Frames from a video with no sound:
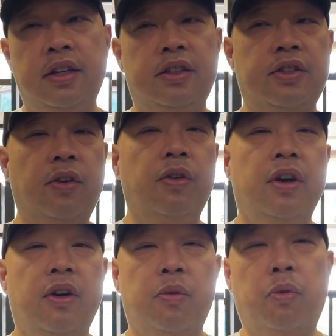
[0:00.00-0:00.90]
So
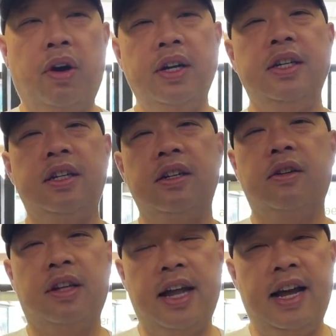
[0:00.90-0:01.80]
one
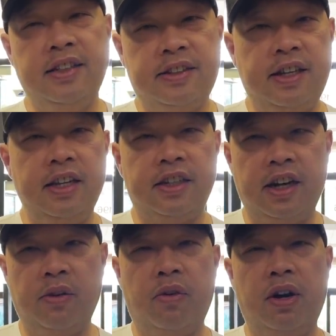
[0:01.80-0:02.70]
last thing that
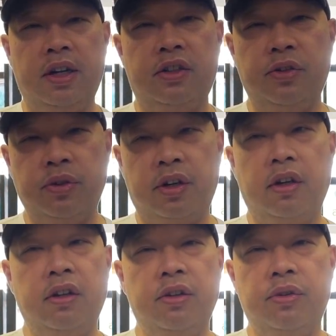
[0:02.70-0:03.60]
I wanted to
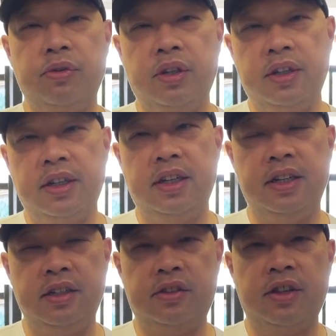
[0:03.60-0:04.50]
include
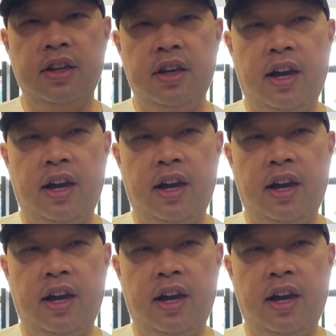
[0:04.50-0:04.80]
is